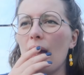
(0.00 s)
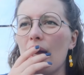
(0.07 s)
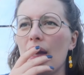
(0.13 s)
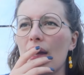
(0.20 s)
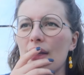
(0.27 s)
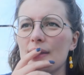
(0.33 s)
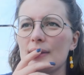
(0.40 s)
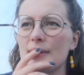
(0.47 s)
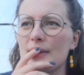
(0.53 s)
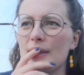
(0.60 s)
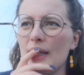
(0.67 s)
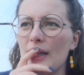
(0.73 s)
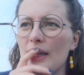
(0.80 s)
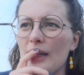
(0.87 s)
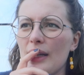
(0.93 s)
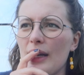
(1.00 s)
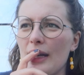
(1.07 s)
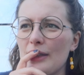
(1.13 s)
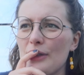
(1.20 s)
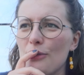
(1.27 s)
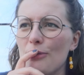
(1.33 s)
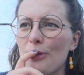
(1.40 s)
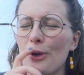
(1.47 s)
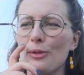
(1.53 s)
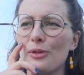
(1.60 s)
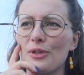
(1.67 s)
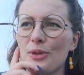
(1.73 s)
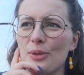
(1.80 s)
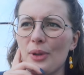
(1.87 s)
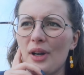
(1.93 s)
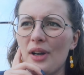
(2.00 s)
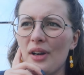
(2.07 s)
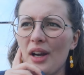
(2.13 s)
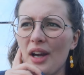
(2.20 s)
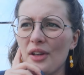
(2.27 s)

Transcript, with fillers: and uh, I wrote to her,